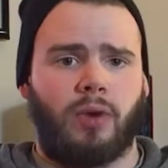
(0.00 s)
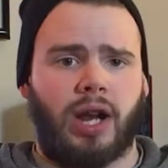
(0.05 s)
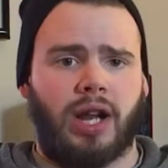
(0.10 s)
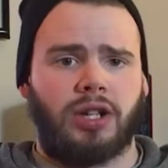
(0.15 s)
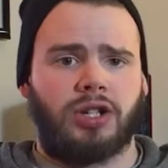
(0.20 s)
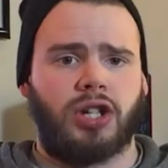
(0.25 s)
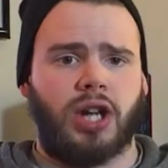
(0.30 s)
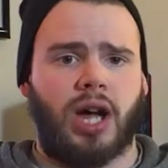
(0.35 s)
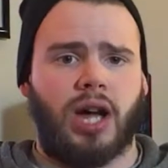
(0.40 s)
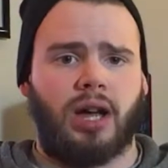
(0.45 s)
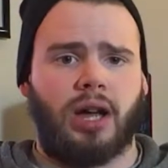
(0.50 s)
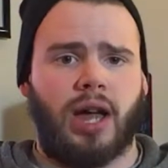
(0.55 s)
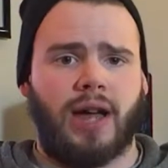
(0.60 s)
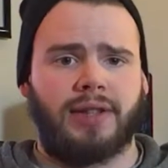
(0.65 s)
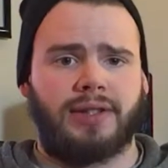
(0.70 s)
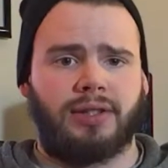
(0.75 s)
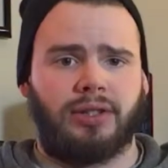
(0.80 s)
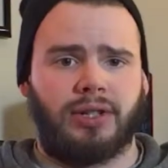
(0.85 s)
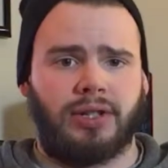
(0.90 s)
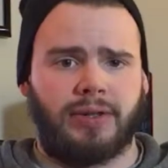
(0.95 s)
I shot
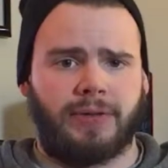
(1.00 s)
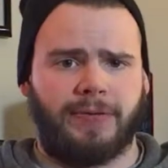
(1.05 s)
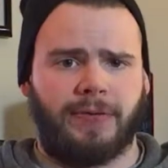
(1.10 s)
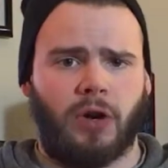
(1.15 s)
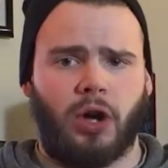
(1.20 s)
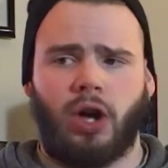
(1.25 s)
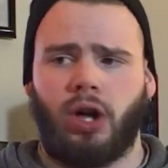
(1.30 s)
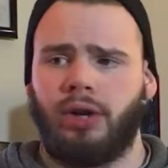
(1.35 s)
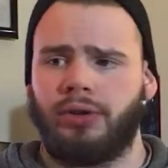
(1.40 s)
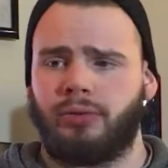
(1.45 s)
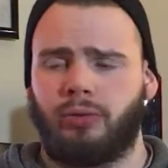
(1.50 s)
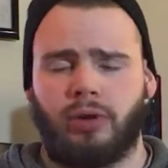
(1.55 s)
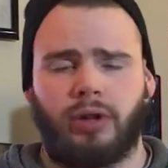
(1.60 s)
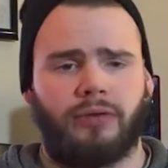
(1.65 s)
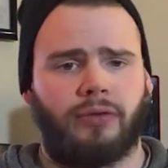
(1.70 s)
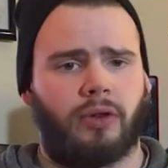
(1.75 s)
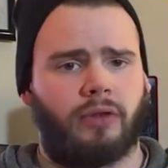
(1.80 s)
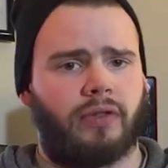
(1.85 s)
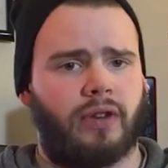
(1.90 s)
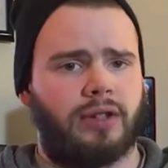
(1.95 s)
As the Leaves Fall,
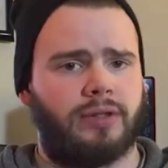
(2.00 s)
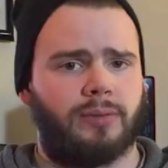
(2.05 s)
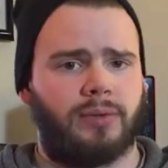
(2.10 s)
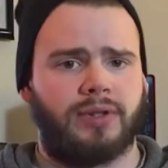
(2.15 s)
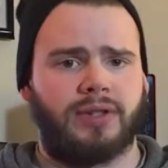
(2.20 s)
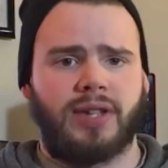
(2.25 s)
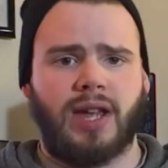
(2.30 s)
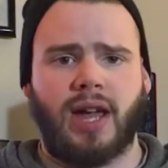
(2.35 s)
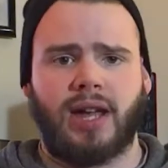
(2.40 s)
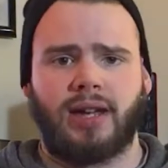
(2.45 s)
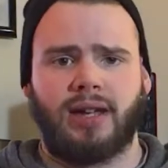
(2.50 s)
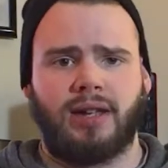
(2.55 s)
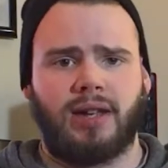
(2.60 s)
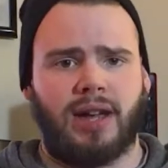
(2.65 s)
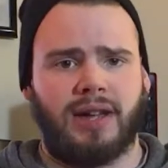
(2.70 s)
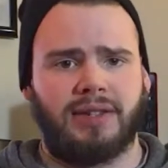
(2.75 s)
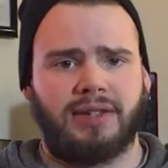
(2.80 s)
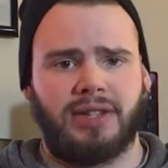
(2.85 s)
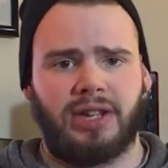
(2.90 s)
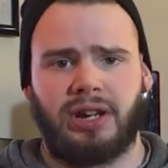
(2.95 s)
24 frames per second.
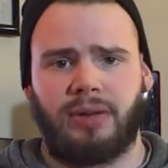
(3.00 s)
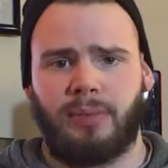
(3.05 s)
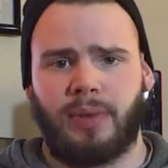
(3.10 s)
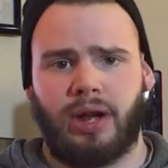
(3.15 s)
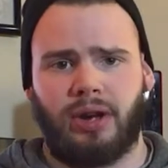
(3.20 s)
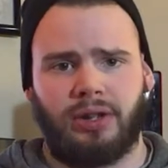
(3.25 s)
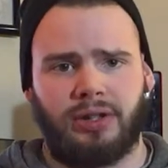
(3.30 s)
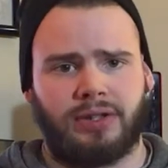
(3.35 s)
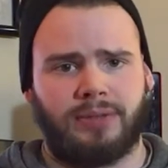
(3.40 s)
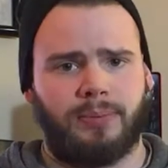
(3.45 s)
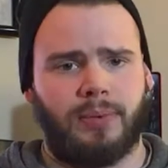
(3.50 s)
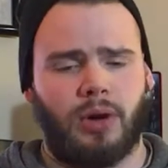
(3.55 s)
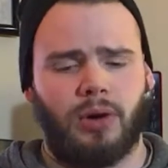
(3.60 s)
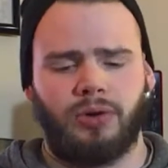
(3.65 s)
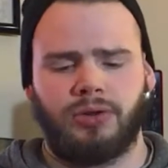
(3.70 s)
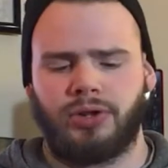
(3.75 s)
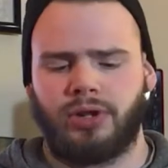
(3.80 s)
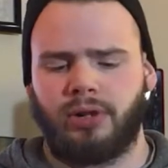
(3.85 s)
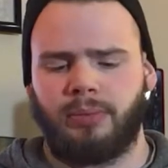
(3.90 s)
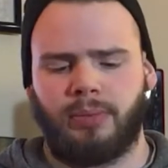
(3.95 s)
I set up my own
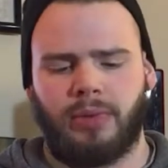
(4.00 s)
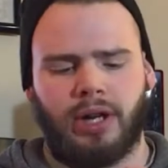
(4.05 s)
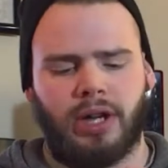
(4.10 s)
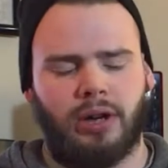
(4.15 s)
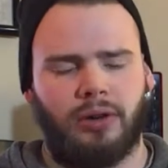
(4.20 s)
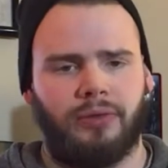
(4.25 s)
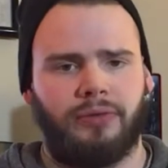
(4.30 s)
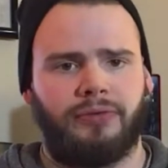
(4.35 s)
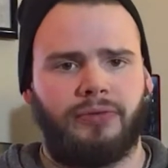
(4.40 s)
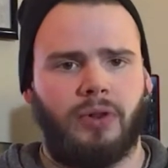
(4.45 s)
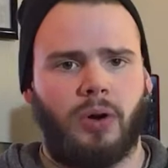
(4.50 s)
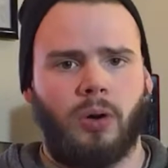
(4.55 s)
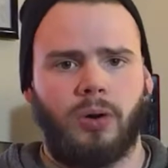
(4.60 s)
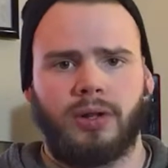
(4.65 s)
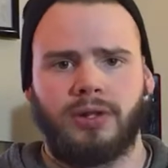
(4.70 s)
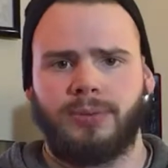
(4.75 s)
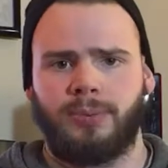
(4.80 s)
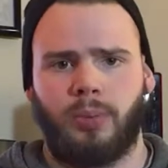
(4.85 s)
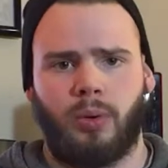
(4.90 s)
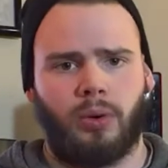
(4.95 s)
exposure, my own
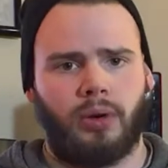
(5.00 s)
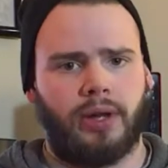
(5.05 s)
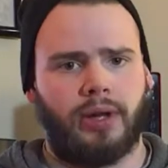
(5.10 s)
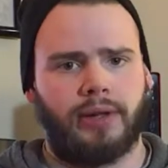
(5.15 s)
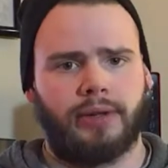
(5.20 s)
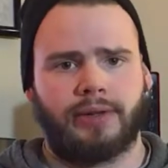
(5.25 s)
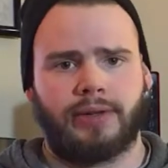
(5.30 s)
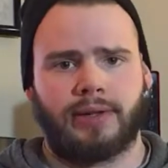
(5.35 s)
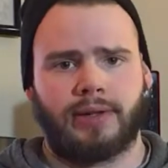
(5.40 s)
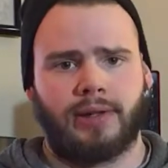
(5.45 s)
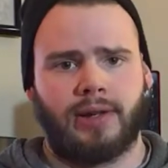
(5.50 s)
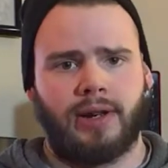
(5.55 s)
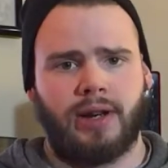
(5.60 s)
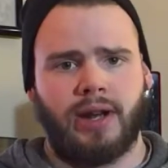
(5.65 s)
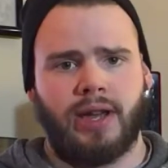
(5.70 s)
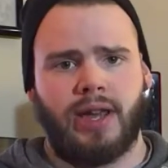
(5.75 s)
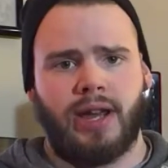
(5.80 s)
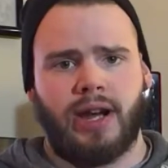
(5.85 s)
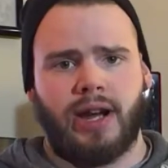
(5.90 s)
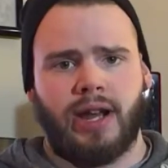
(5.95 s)
focus points,
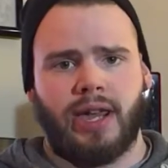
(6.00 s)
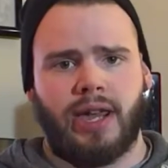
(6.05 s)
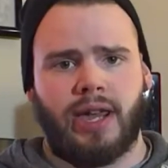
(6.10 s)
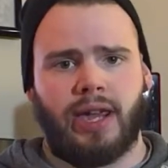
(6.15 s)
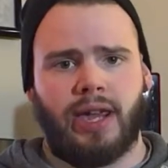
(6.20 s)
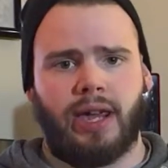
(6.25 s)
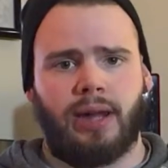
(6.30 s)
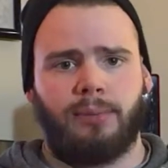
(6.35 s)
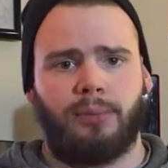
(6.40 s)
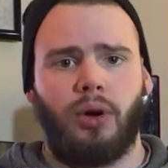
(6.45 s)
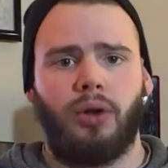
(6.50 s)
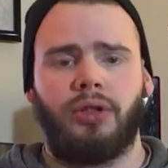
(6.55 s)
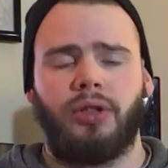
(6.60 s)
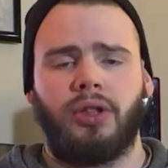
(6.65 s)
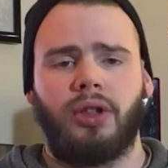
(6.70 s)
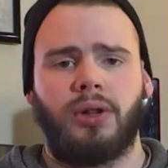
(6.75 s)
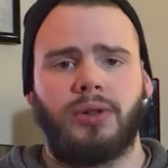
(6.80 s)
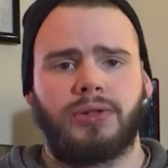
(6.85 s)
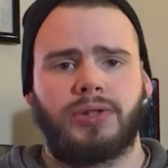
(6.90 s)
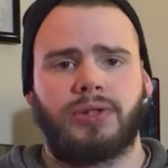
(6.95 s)
and both
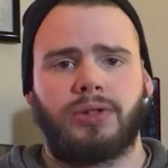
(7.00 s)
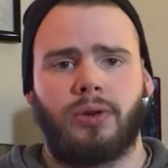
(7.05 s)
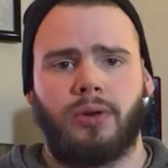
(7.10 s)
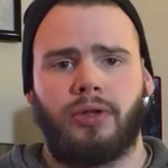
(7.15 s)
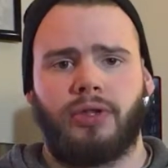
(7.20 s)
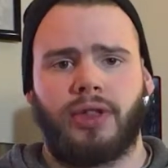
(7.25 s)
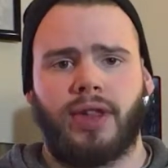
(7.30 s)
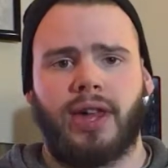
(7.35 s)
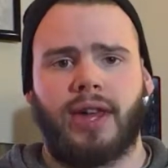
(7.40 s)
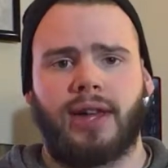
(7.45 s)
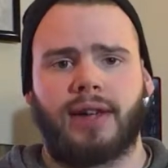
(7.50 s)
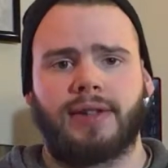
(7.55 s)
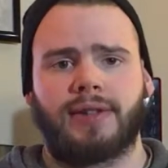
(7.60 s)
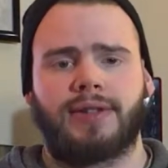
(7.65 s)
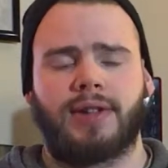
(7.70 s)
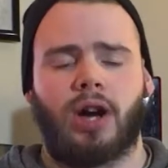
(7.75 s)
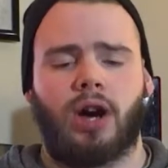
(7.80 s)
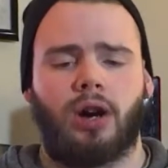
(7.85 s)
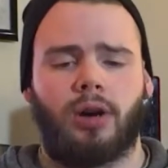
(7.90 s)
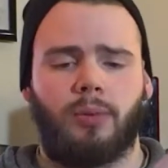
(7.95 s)
of those two
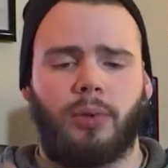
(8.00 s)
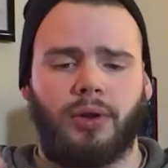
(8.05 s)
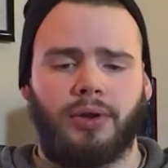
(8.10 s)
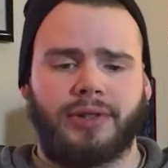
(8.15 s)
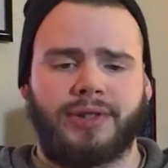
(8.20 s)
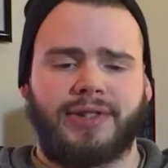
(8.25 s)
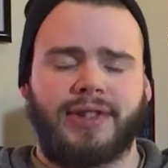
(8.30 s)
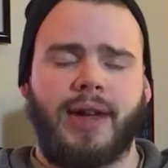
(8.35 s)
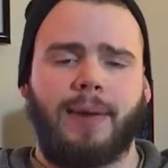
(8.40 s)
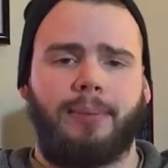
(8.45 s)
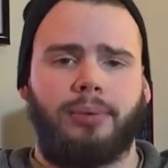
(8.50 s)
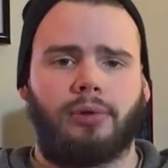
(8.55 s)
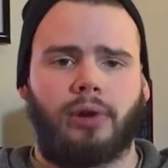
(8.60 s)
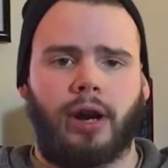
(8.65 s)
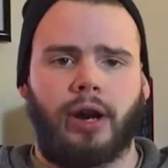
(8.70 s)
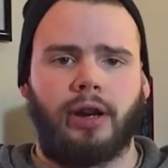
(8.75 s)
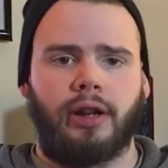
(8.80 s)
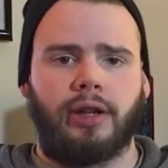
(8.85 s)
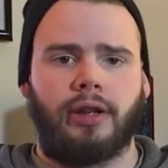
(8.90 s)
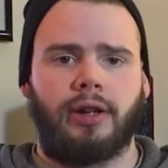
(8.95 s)
things are both
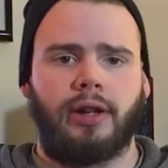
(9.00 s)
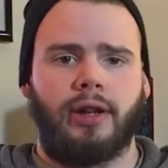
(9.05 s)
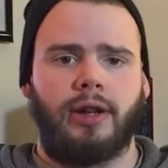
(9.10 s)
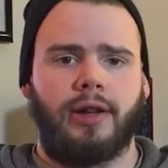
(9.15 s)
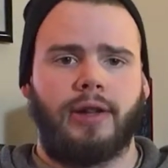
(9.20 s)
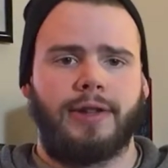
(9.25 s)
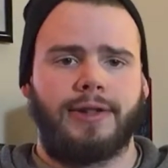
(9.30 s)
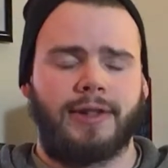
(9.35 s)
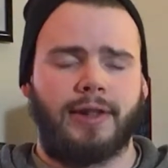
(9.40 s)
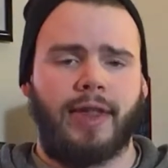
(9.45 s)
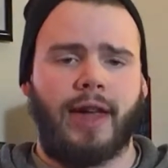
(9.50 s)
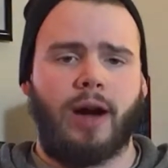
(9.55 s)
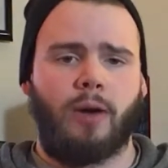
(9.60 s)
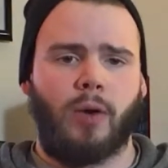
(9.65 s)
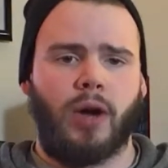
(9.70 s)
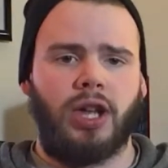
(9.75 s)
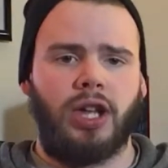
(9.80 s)
separated, so that way